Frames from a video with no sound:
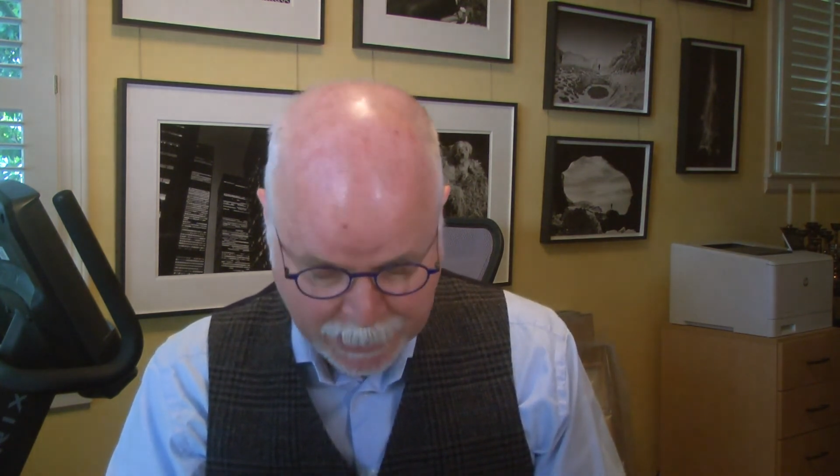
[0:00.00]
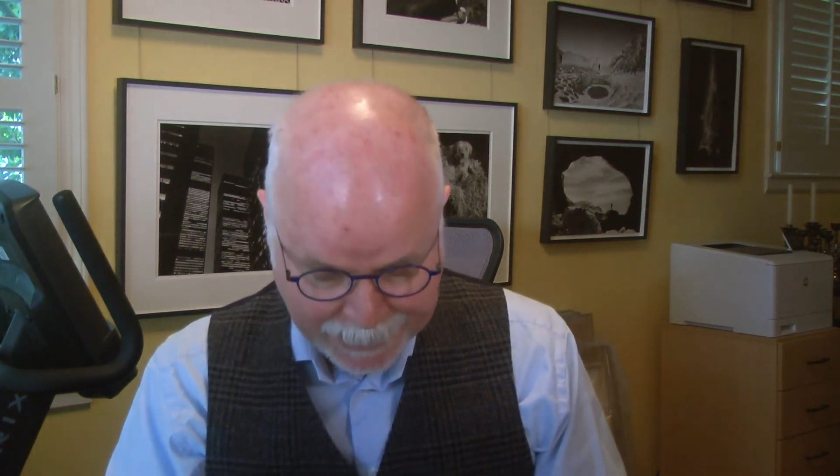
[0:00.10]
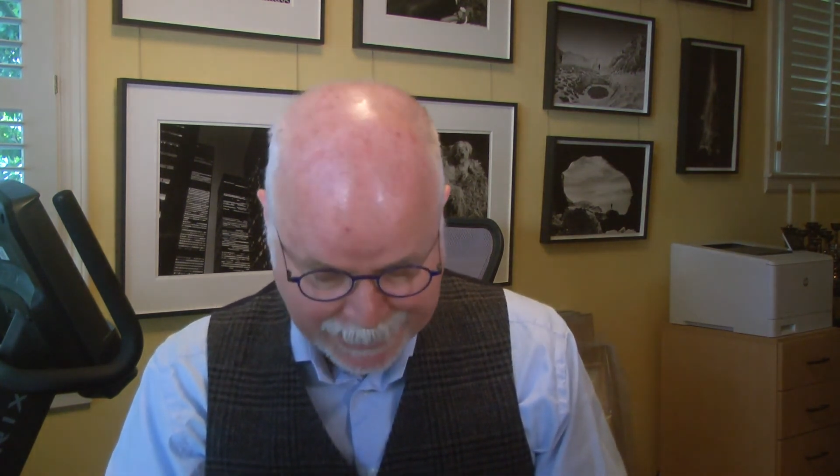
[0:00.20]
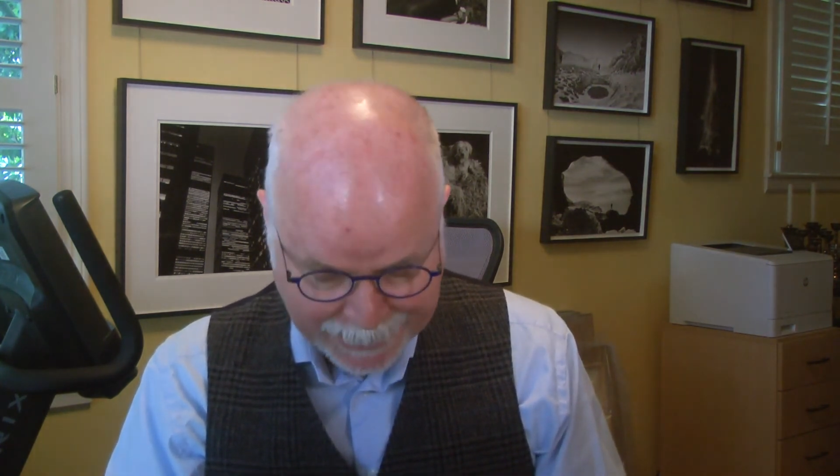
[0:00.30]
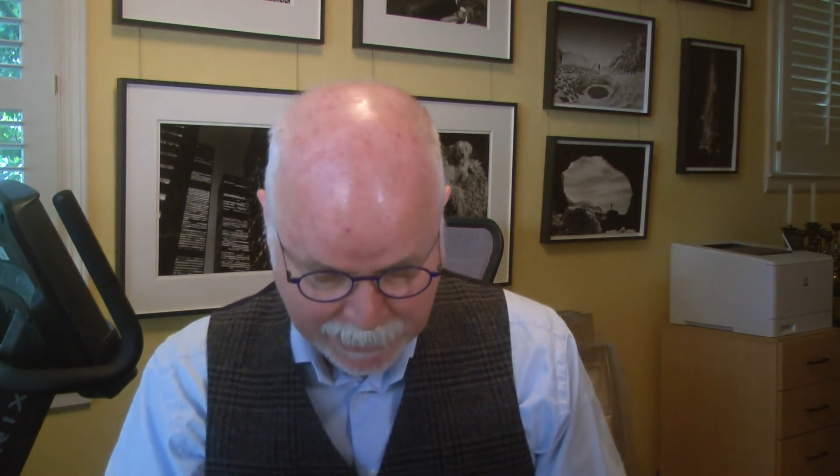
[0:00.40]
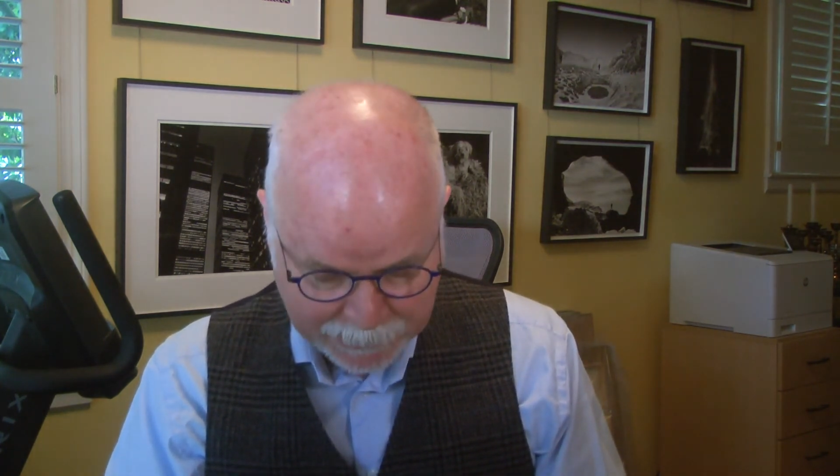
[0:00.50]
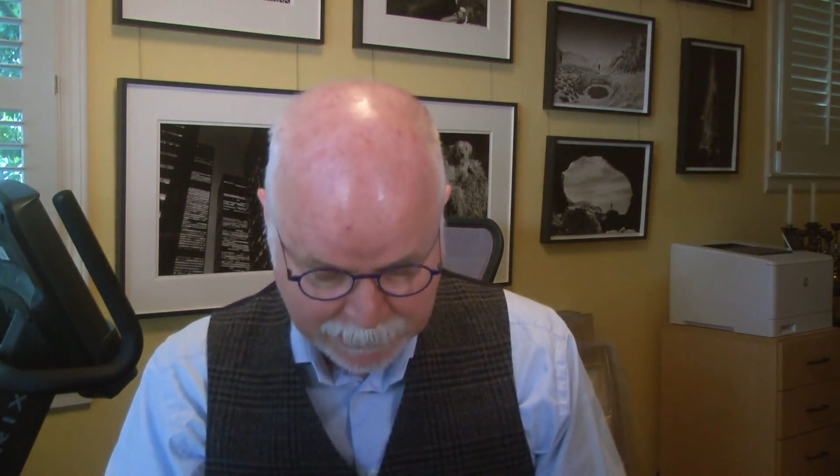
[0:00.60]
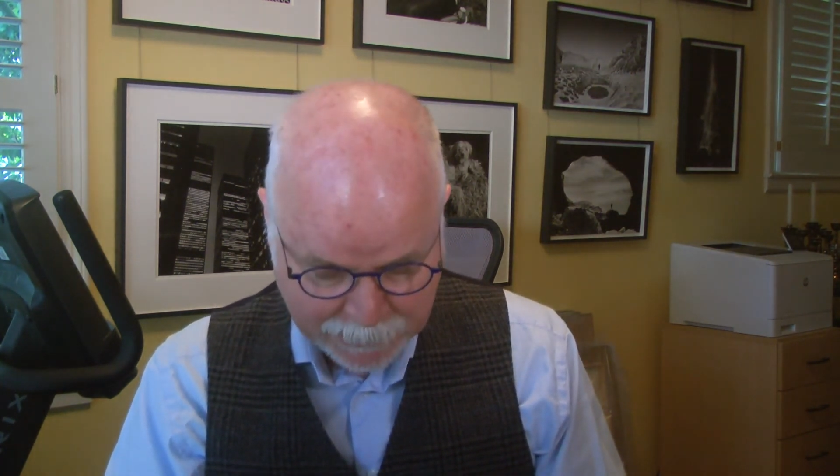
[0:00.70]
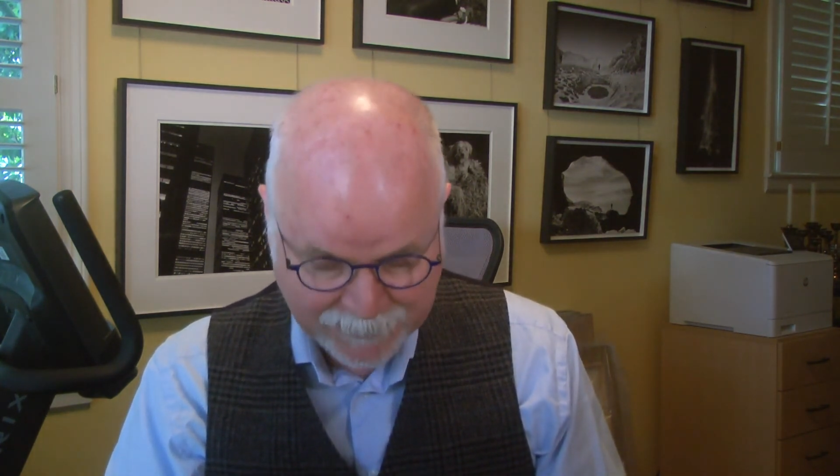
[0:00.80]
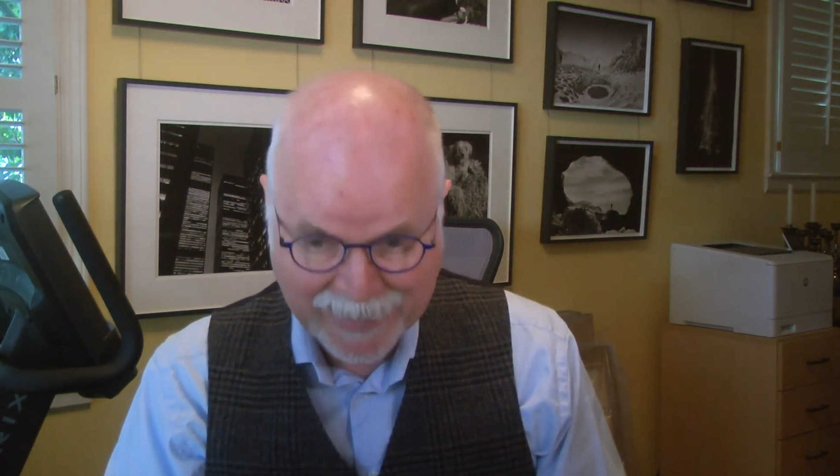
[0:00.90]
and
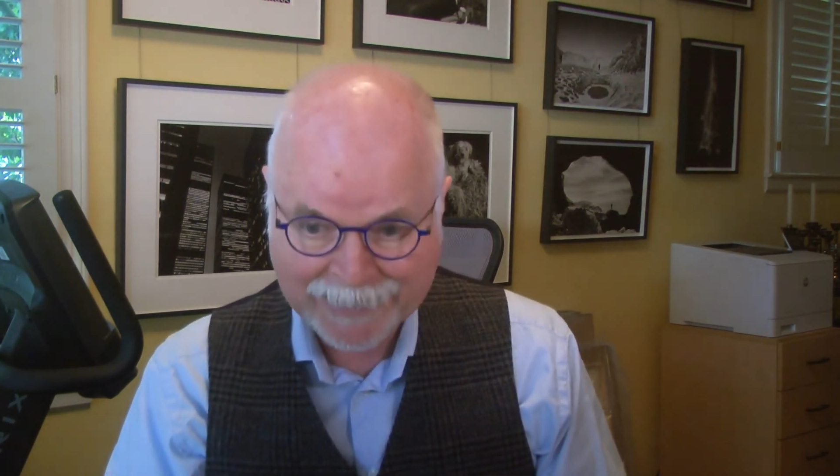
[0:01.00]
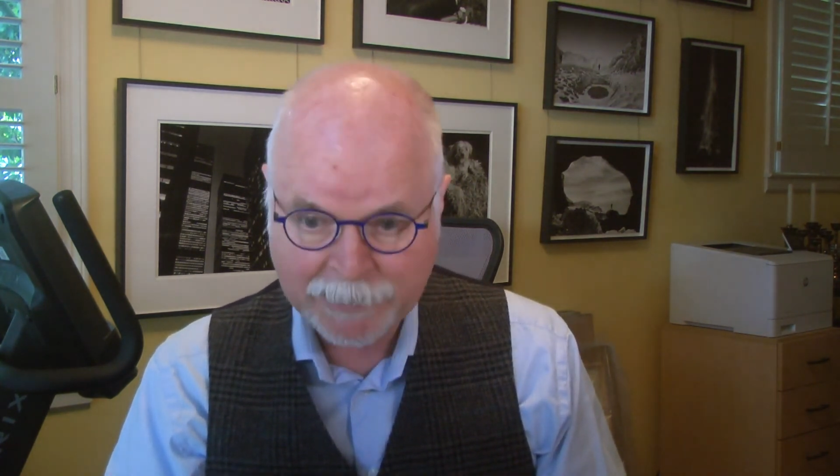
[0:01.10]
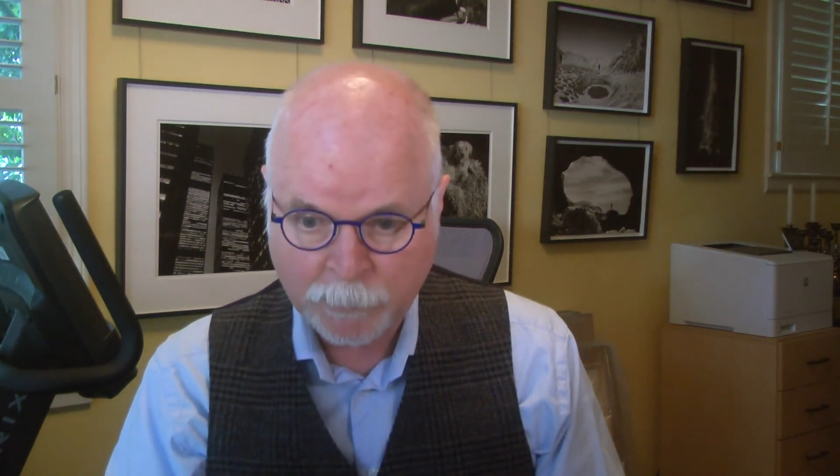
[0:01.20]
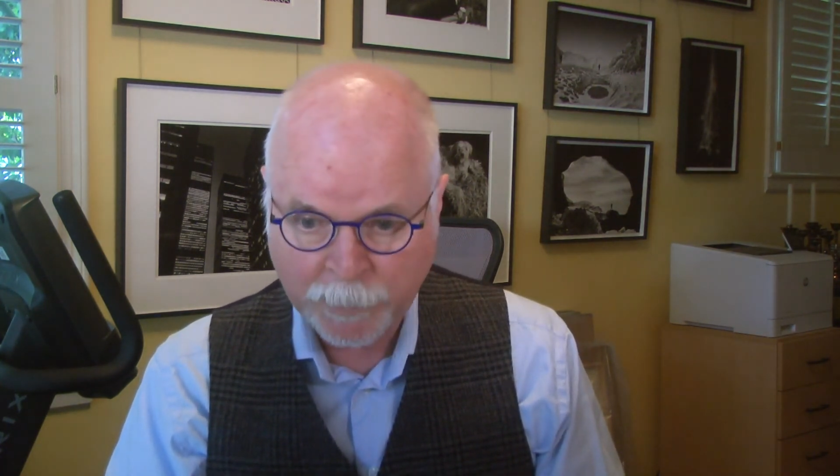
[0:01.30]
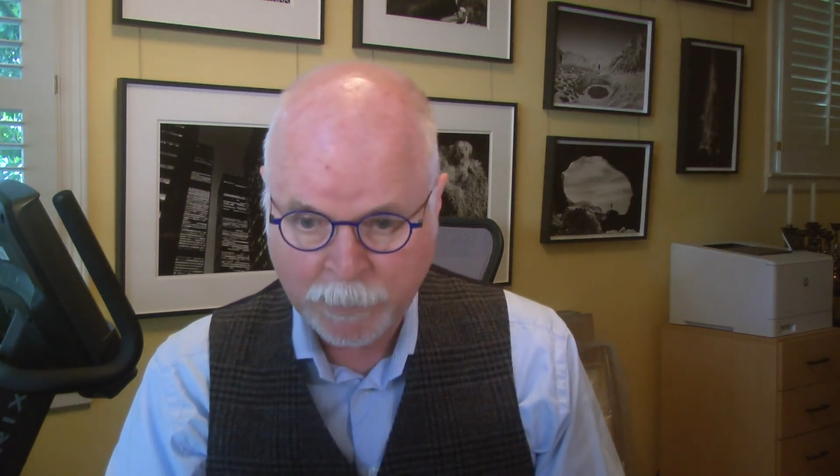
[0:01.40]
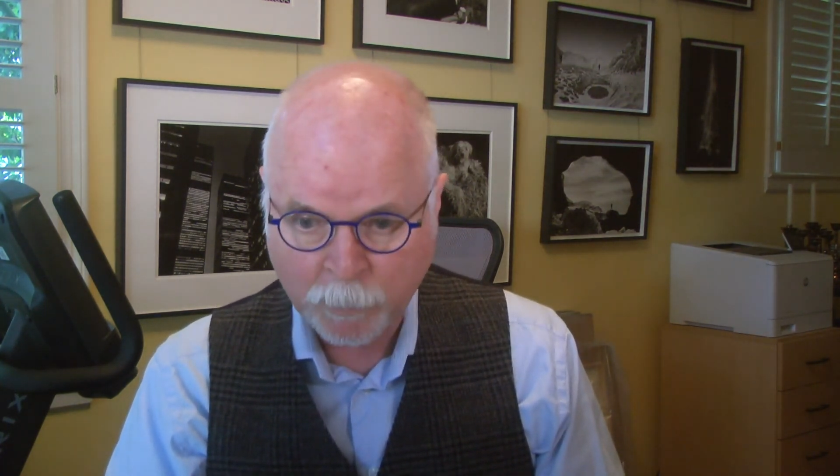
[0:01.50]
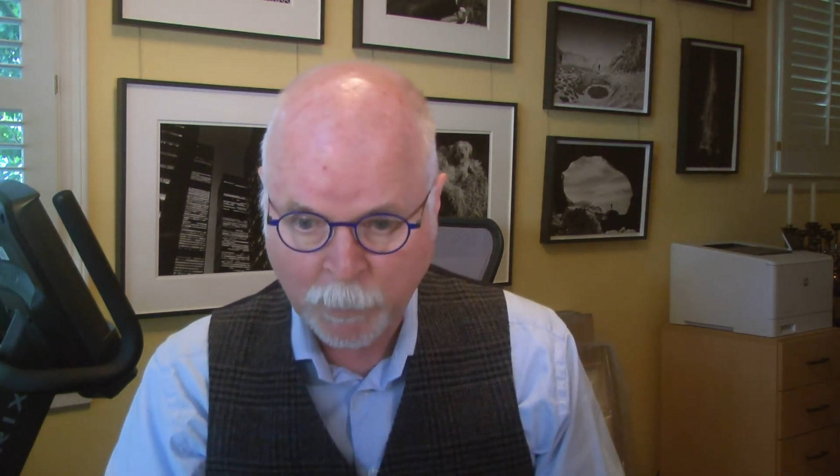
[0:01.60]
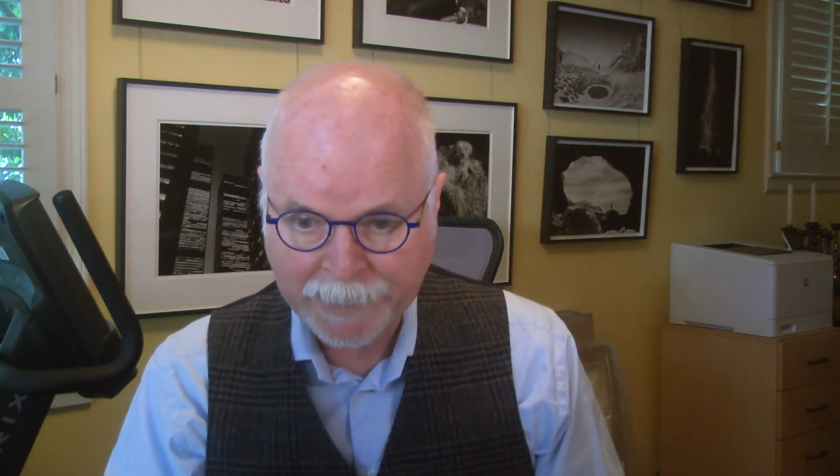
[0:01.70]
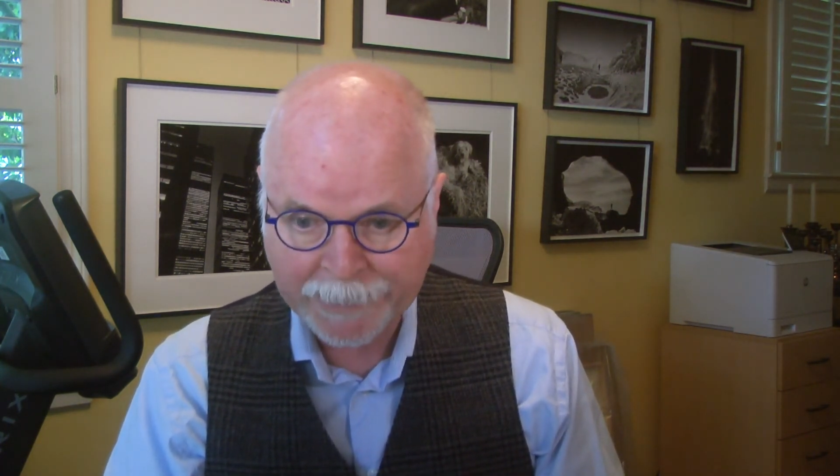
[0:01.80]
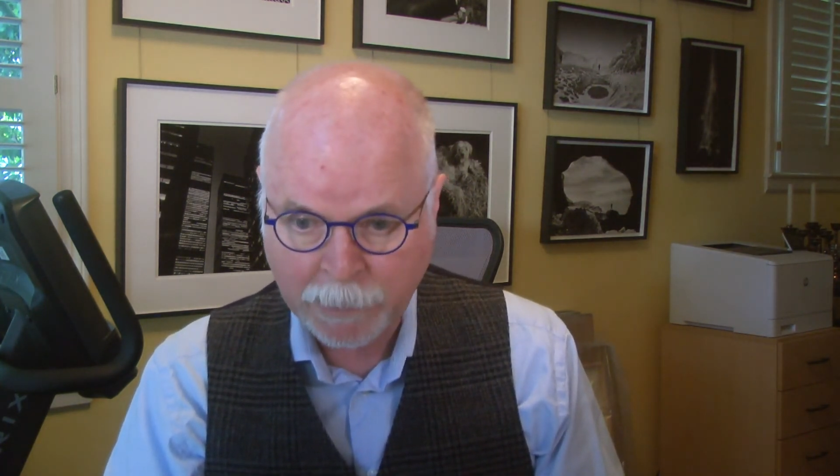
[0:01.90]
the fact that we are
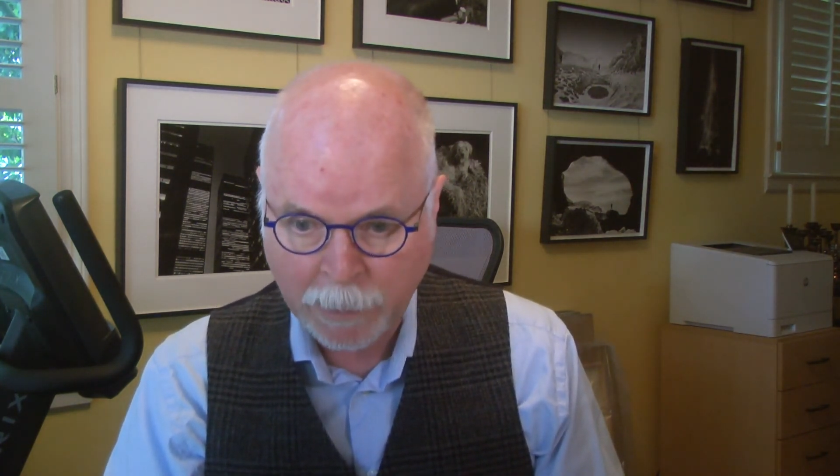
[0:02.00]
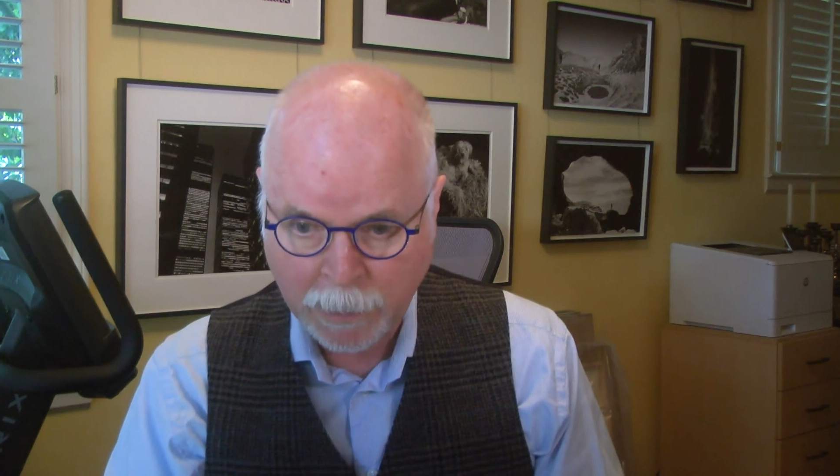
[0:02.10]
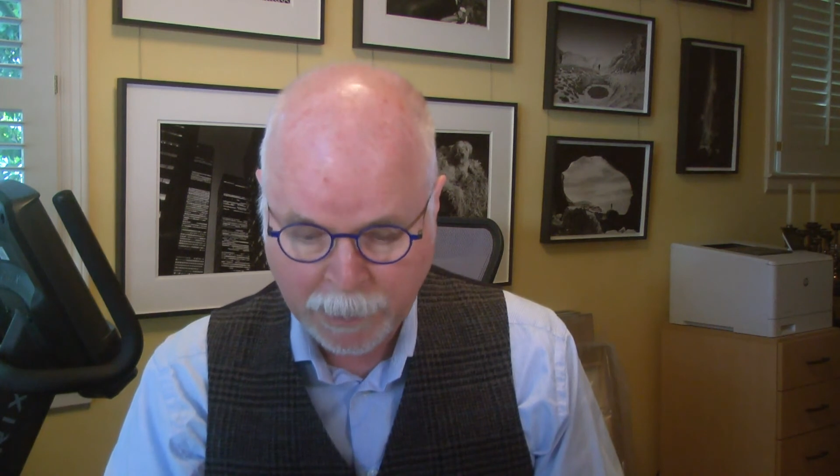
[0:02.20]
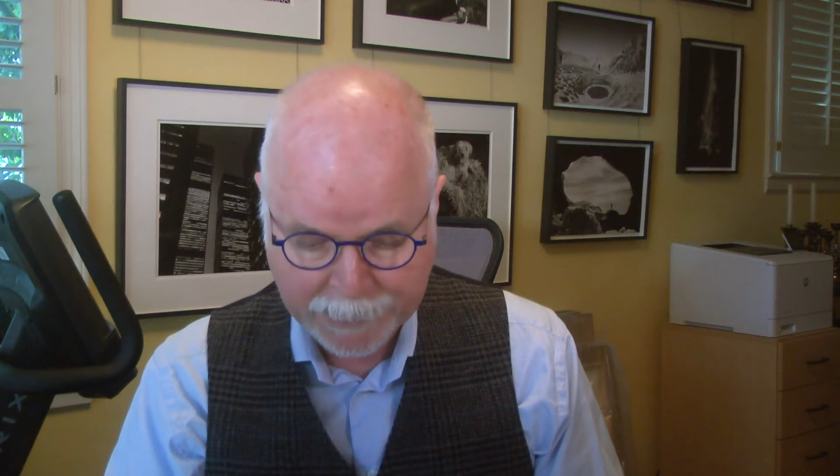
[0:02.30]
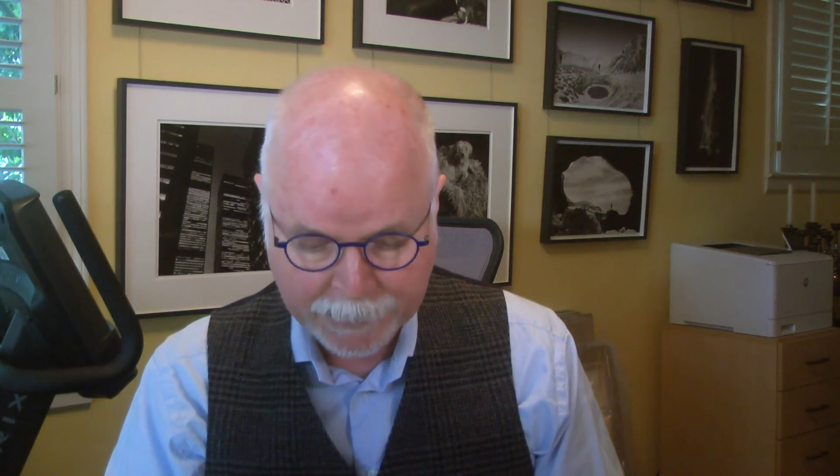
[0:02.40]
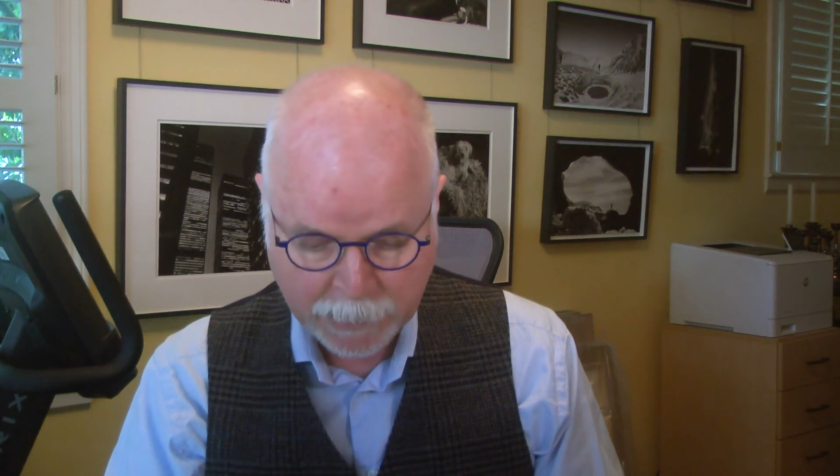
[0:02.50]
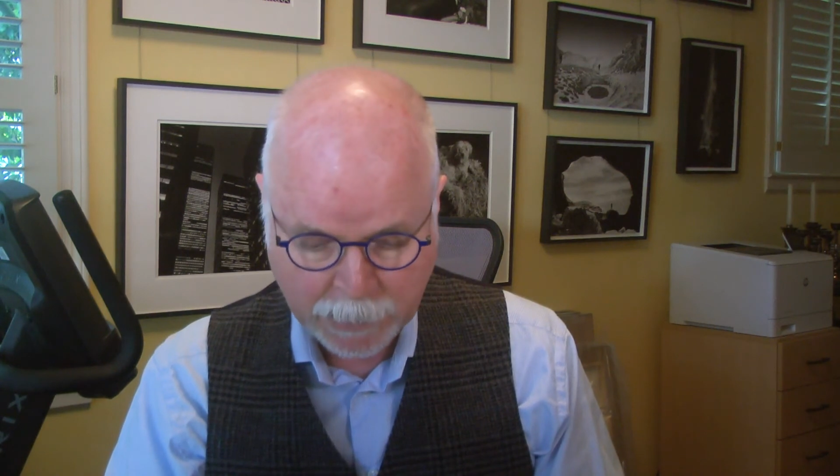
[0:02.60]
working on